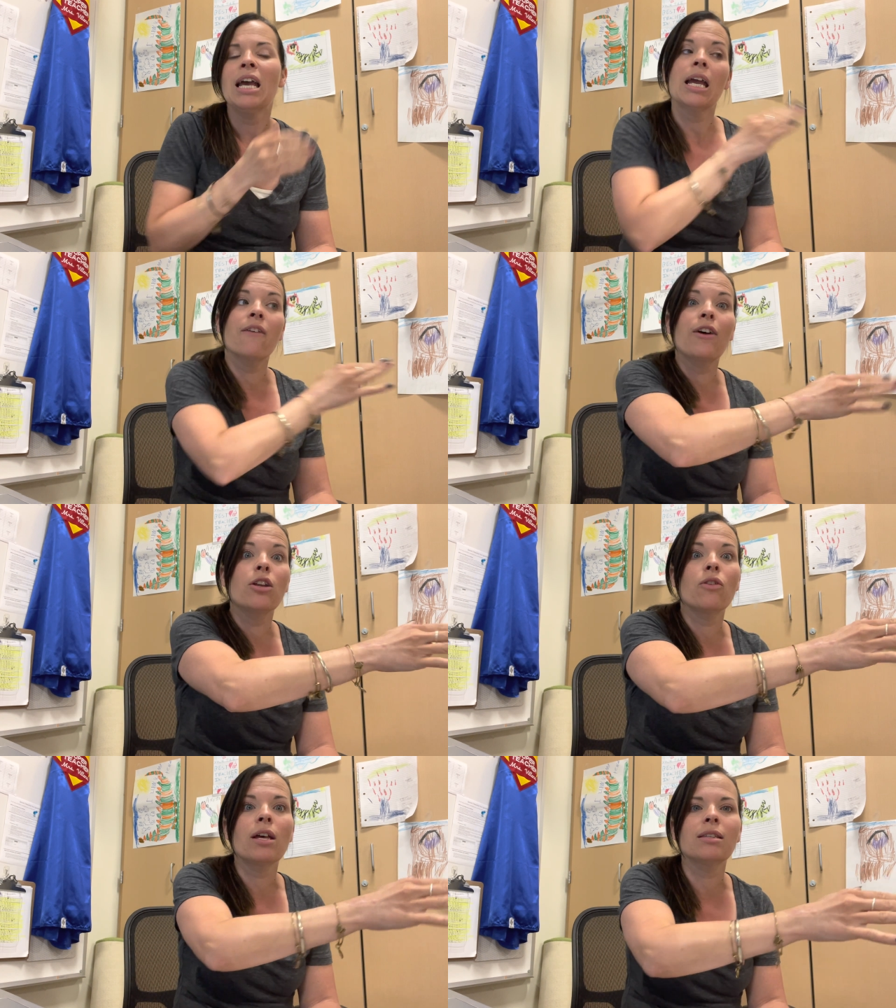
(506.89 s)
If I
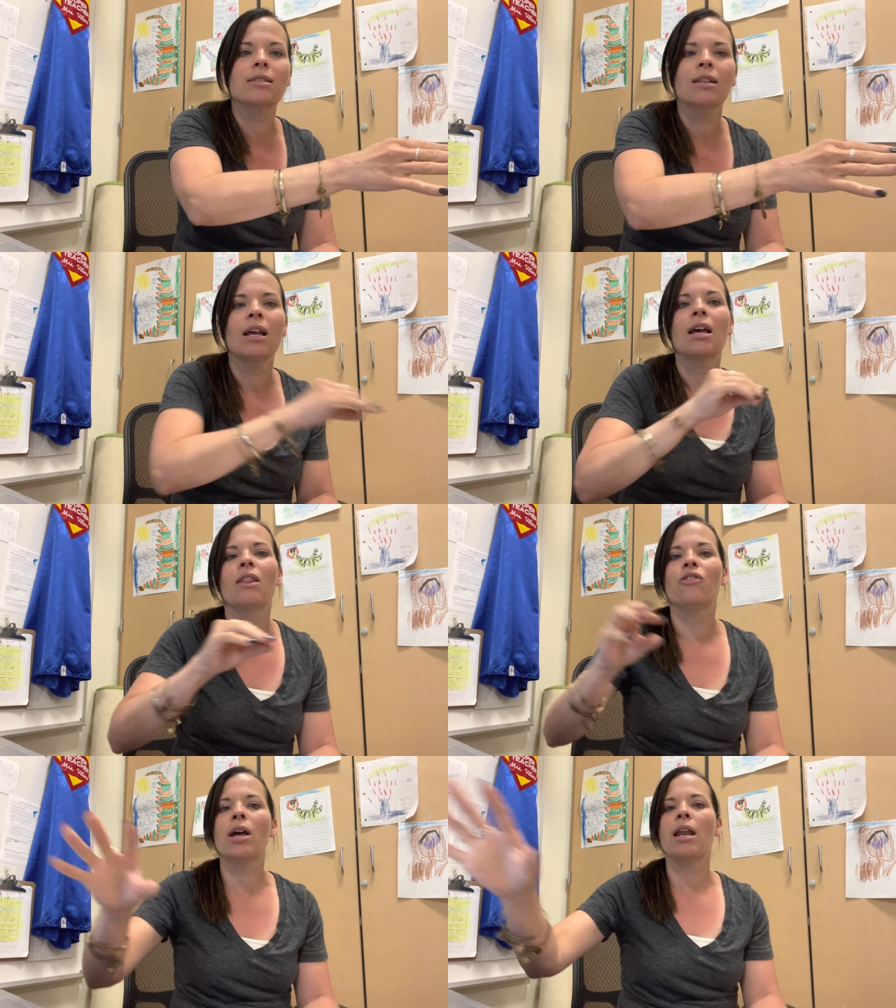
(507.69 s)
do this,
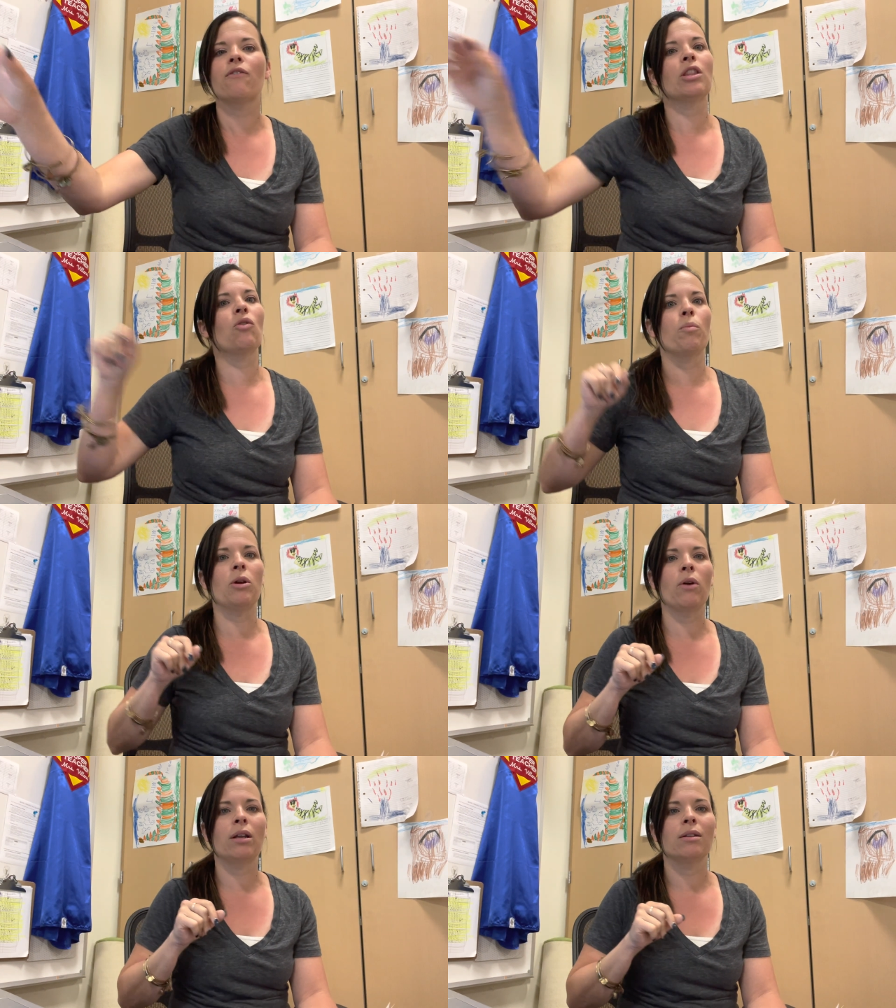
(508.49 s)
then everything will be
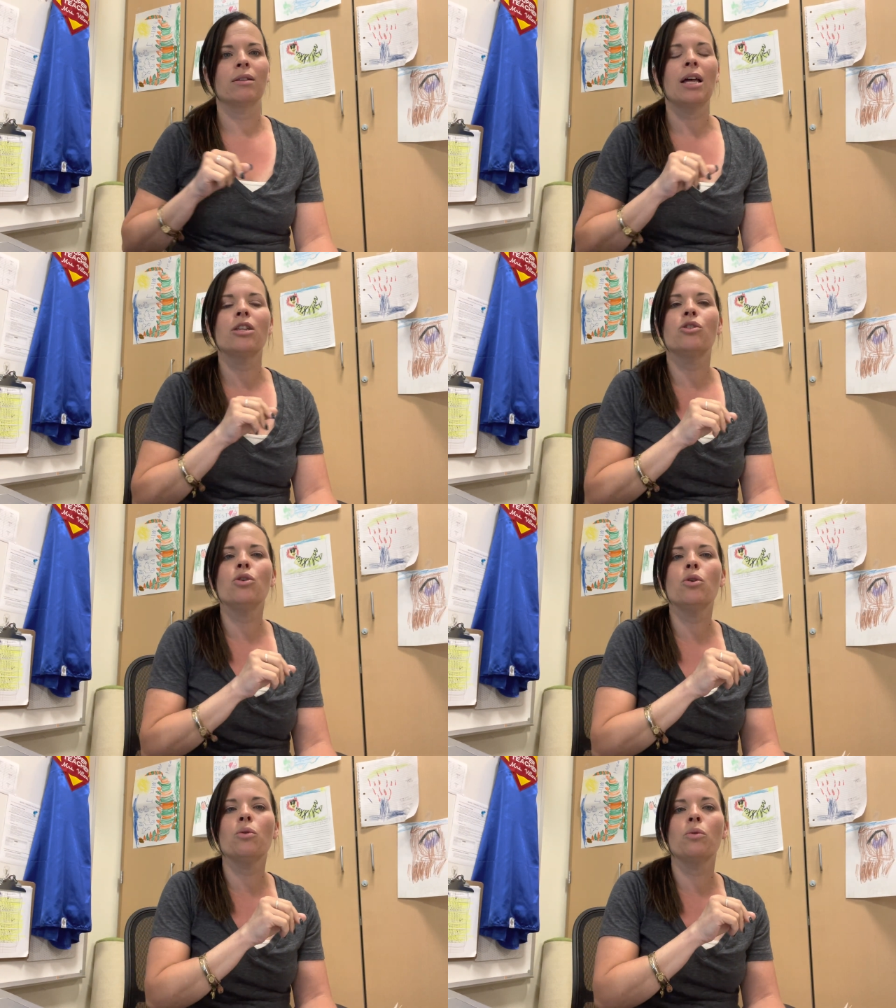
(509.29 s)
great. That's
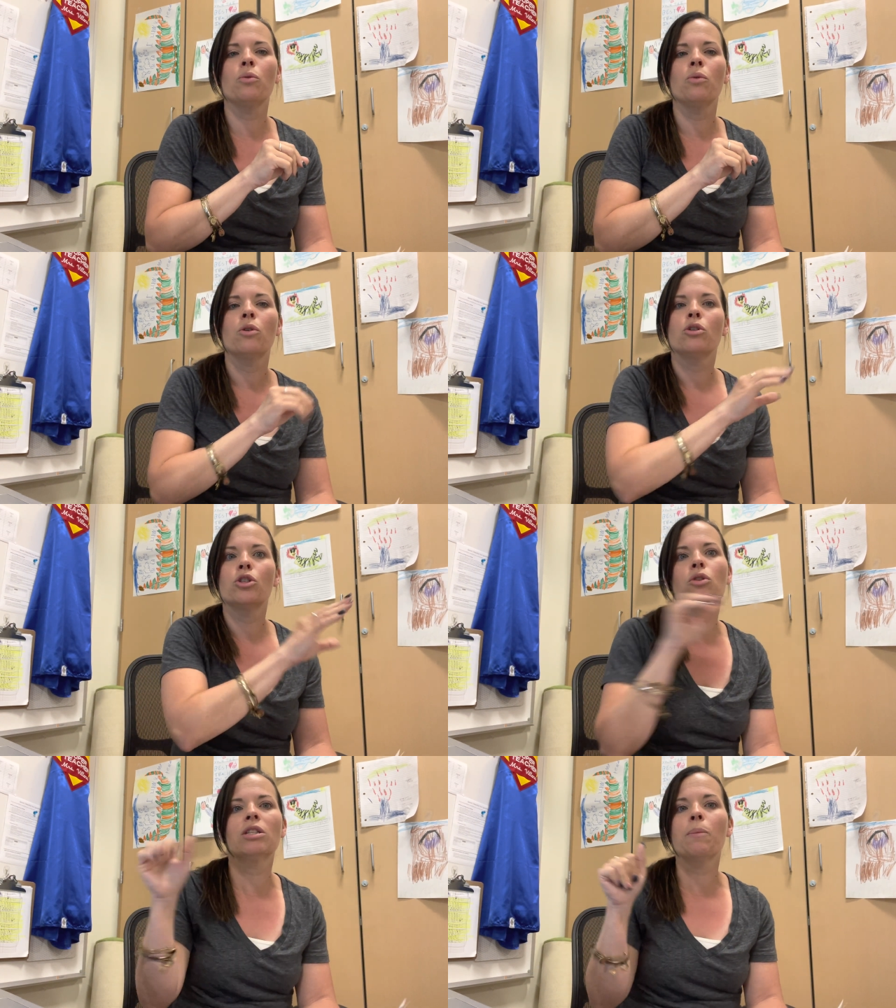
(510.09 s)
you
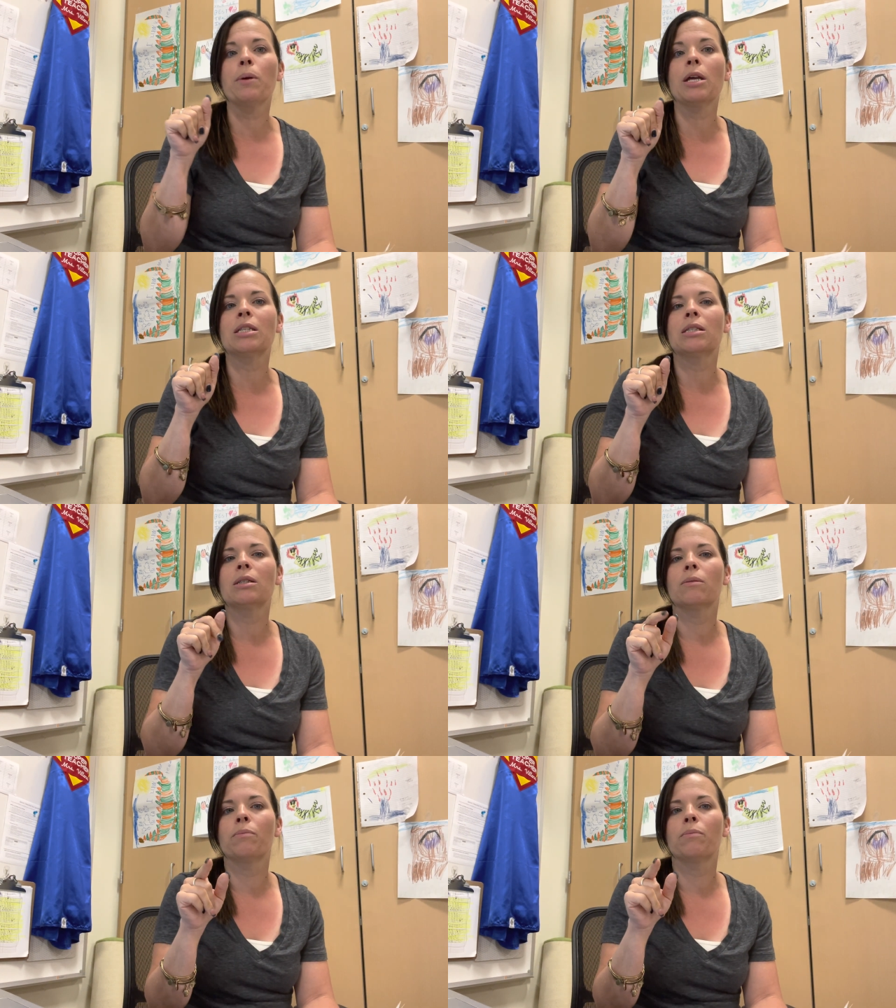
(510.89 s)
choosing peace,